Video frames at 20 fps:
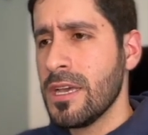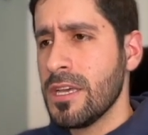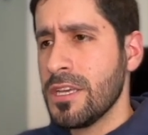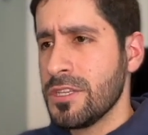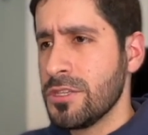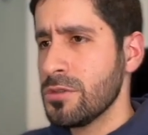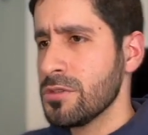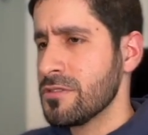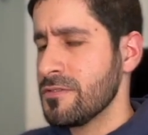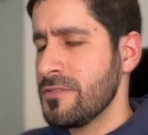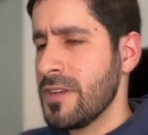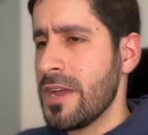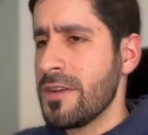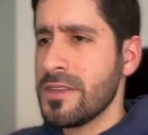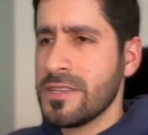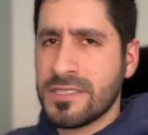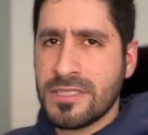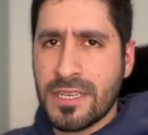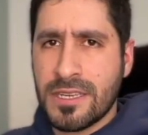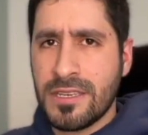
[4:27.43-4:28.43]
use
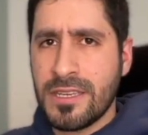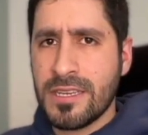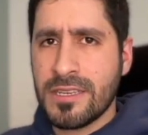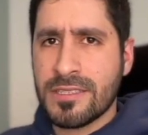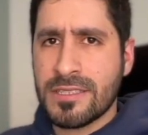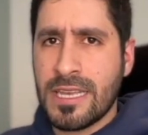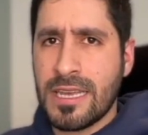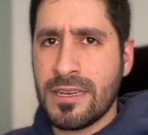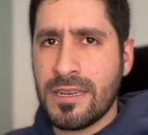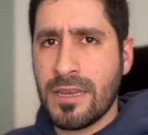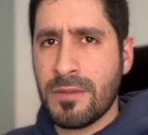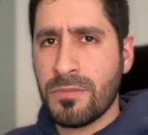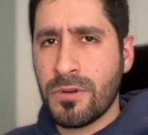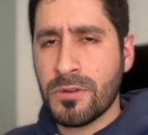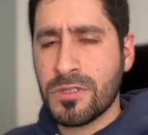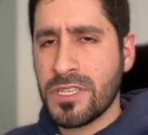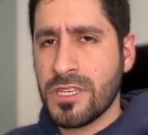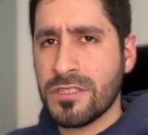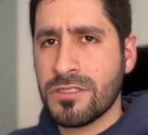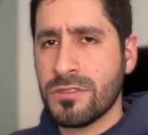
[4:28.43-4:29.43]
various techniques and
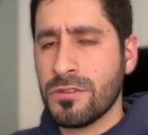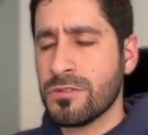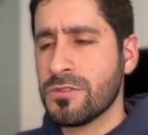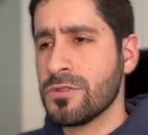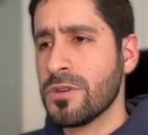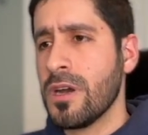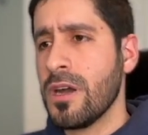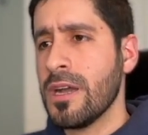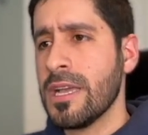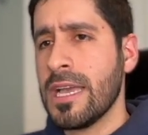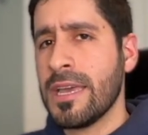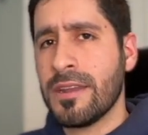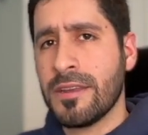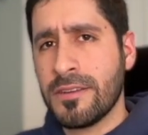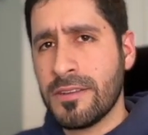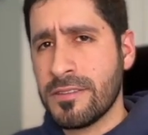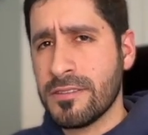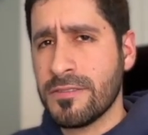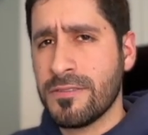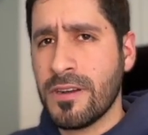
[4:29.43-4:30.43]
approaches to try and
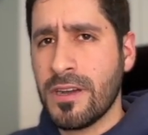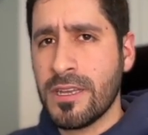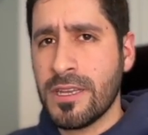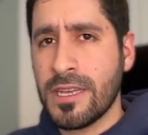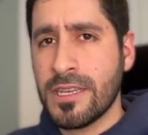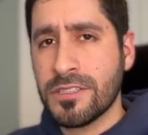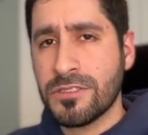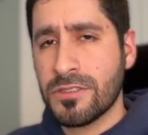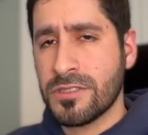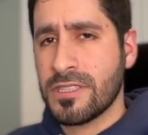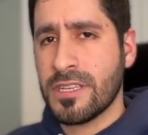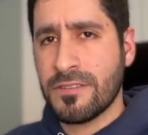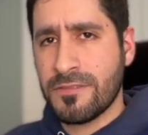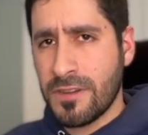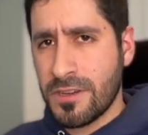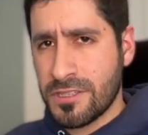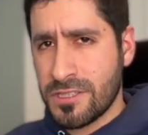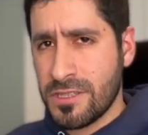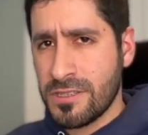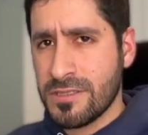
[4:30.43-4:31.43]
identify interesting
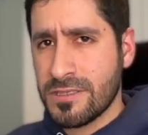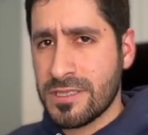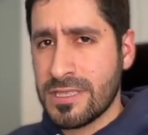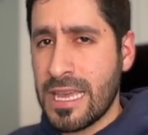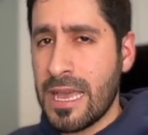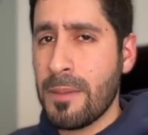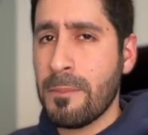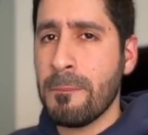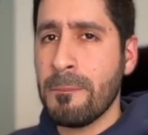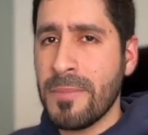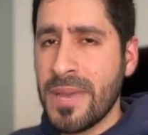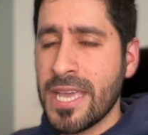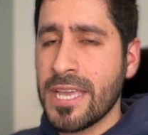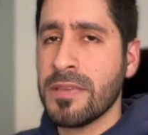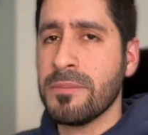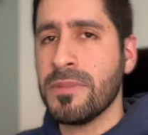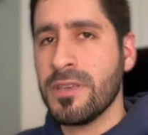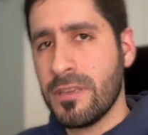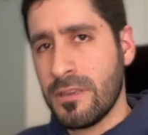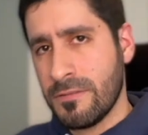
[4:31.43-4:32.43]
functions that may
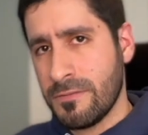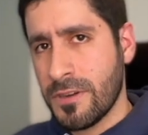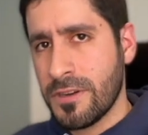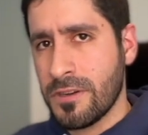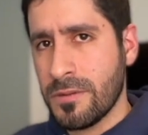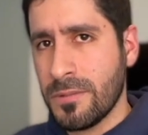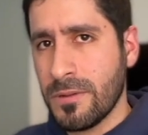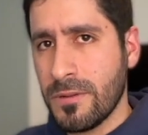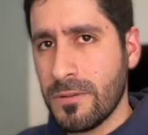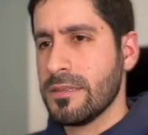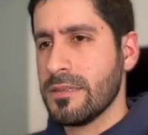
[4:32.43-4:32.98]
be vulnerable.